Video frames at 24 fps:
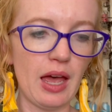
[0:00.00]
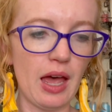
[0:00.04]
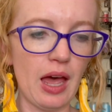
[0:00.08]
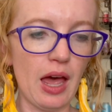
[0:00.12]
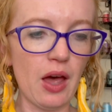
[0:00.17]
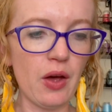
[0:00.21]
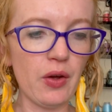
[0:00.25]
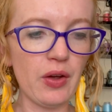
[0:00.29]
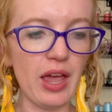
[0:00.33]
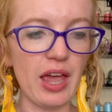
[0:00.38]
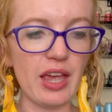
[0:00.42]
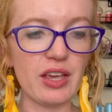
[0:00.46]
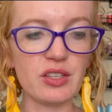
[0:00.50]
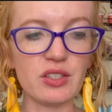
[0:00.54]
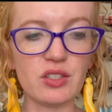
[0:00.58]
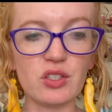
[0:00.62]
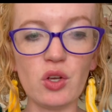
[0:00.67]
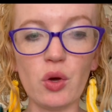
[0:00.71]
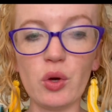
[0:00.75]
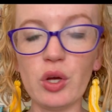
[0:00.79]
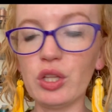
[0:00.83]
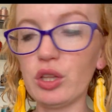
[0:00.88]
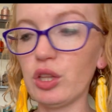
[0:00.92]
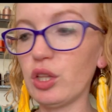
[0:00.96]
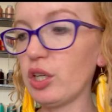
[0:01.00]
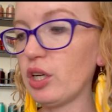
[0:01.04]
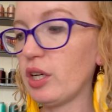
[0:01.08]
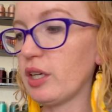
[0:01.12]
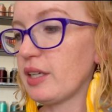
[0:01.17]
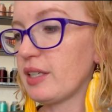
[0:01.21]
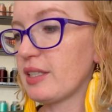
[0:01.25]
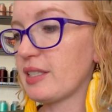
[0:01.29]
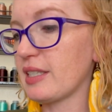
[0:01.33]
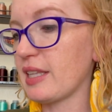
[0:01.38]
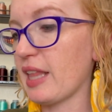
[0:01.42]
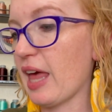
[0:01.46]
Okay, so it
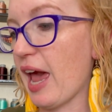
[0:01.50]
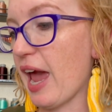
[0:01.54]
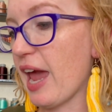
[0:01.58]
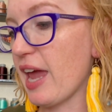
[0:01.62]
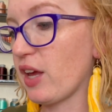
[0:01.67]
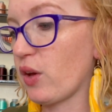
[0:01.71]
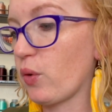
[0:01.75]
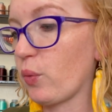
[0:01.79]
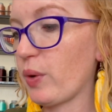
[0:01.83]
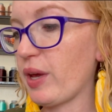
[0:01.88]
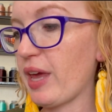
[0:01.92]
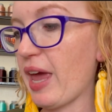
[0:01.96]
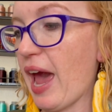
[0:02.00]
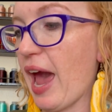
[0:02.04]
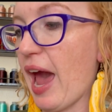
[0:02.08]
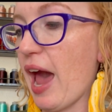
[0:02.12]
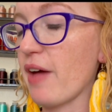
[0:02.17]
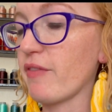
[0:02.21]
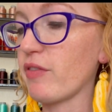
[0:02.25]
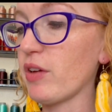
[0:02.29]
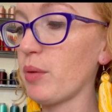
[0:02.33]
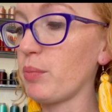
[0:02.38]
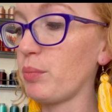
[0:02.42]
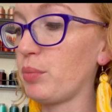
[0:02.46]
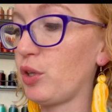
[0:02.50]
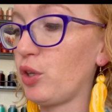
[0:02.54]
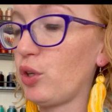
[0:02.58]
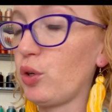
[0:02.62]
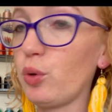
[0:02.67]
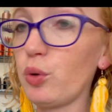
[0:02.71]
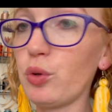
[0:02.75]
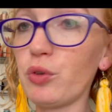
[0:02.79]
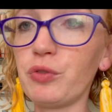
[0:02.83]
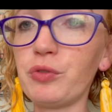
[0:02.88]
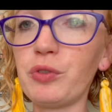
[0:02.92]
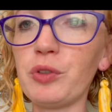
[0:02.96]
looks like we have a
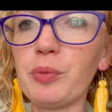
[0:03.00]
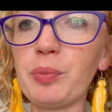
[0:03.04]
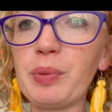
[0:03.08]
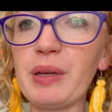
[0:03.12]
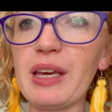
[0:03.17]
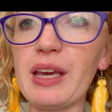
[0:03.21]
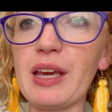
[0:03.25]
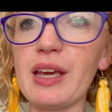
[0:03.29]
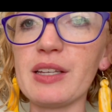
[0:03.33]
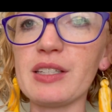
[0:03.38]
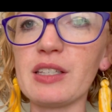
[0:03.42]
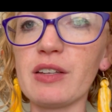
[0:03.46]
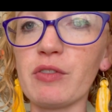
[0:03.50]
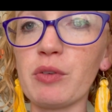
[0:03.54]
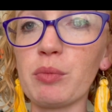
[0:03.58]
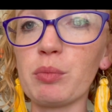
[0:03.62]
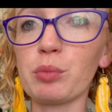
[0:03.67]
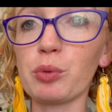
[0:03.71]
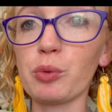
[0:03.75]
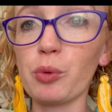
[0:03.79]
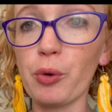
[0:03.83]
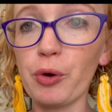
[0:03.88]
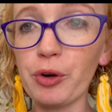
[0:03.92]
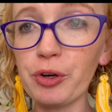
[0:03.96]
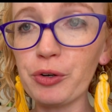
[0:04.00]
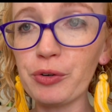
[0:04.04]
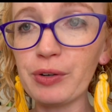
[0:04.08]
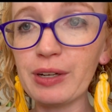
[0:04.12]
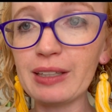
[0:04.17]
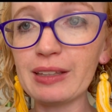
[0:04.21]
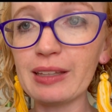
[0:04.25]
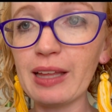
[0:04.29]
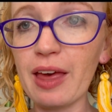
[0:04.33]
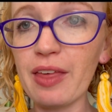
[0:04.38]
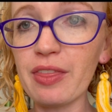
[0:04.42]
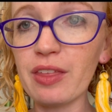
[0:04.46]
beautiful piece of
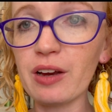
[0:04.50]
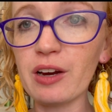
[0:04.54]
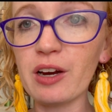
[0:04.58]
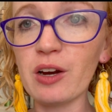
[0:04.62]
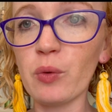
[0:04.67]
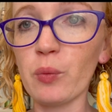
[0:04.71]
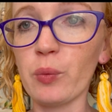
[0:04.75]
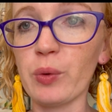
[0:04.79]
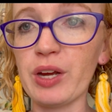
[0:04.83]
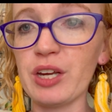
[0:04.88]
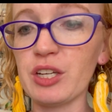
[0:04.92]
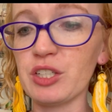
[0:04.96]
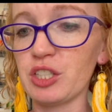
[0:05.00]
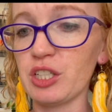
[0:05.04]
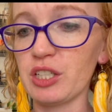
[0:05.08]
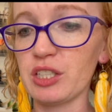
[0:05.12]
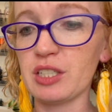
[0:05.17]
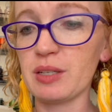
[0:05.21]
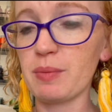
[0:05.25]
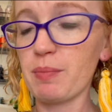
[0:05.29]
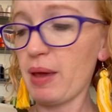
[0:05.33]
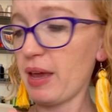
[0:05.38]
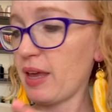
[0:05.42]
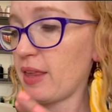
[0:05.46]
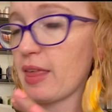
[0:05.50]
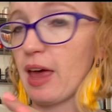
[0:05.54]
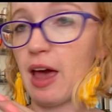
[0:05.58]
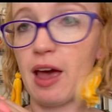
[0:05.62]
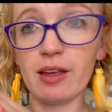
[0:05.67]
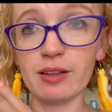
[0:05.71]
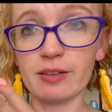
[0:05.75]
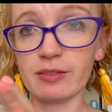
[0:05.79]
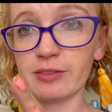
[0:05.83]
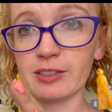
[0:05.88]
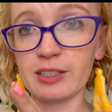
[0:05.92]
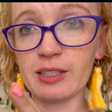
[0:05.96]
embroidery leather, which to make
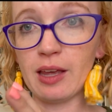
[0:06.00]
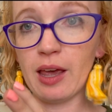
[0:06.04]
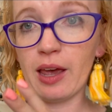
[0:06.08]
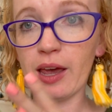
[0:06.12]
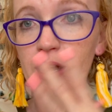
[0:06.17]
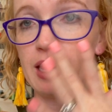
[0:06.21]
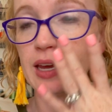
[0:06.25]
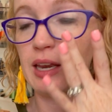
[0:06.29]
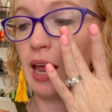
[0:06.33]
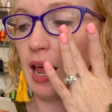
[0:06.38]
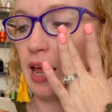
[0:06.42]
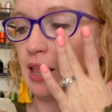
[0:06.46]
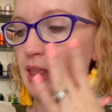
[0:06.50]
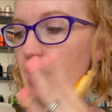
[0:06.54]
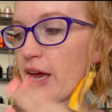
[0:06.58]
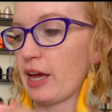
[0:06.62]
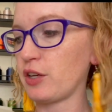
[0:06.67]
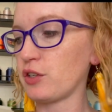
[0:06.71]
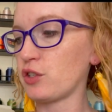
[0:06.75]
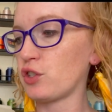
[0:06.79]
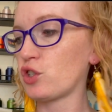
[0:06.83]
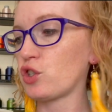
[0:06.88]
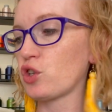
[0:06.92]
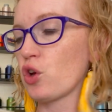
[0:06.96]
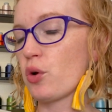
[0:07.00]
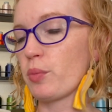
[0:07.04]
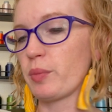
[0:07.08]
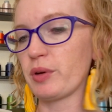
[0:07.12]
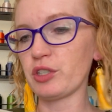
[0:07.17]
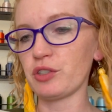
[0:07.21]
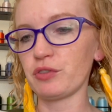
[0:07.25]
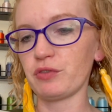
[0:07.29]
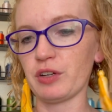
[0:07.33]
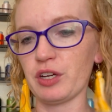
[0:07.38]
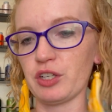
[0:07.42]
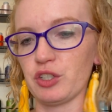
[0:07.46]
that fine, and that is so
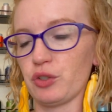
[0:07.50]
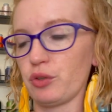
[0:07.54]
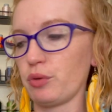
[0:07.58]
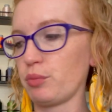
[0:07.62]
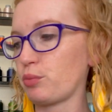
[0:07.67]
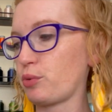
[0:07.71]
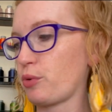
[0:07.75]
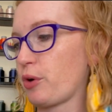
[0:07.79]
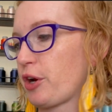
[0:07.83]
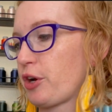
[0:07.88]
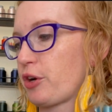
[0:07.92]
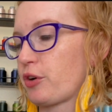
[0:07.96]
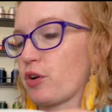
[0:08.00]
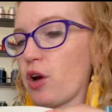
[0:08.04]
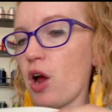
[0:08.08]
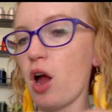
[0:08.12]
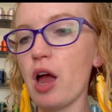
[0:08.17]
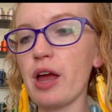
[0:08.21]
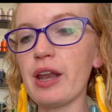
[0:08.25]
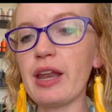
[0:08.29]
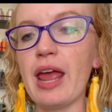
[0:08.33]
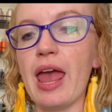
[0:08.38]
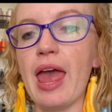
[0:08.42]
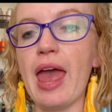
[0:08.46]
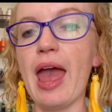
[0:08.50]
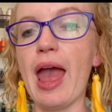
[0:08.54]
much fun to embroider on.